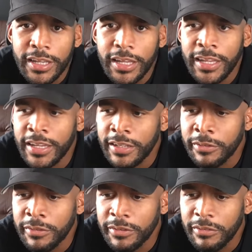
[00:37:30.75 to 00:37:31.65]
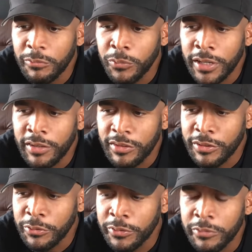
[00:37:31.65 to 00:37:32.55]
And when I started
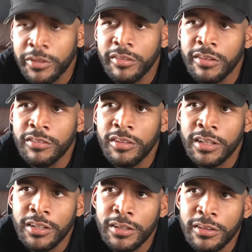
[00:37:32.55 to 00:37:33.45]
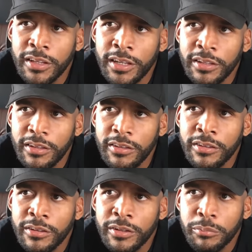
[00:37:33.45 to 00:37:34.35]
doing the research, I learned that, you
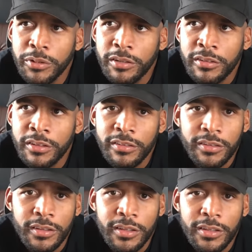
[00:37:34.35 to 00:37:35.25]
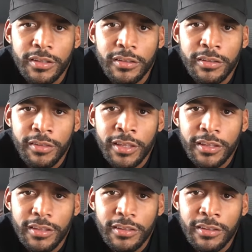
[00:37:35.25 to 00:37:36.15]
know, the impressionist, it's
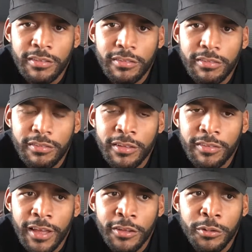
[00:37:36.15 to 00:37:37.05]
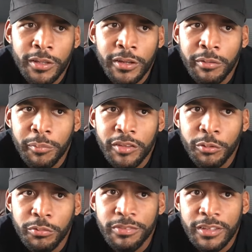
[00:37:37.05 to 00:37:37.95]
like, it's how it makes
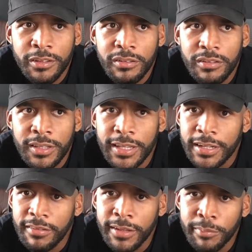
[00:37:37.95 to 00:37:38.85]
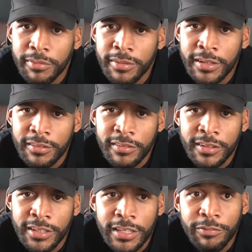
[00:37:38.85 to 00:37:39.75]
you feel a lot of times. It's not
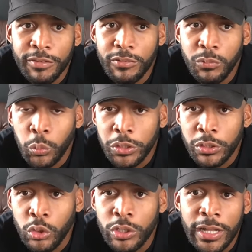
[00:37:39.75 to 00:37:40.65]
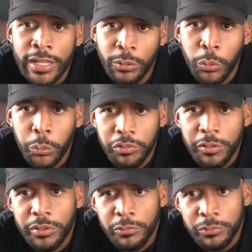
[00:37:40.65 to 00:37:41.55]
necessarily if it's real or not. Like what we're
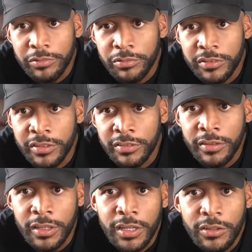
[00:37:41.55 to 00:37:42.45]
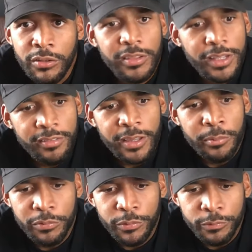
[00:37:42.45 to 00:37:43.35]
saying with the references, those a lot of
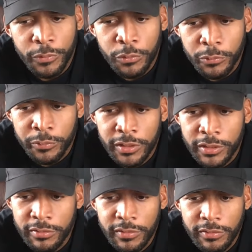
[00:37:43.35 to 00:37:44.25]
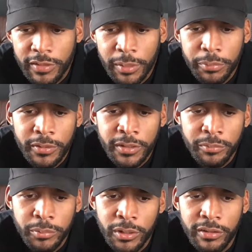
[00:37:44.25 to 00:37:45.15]
times are for photorealistic type of
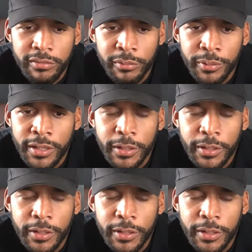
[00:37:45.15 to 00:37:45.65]
things, but also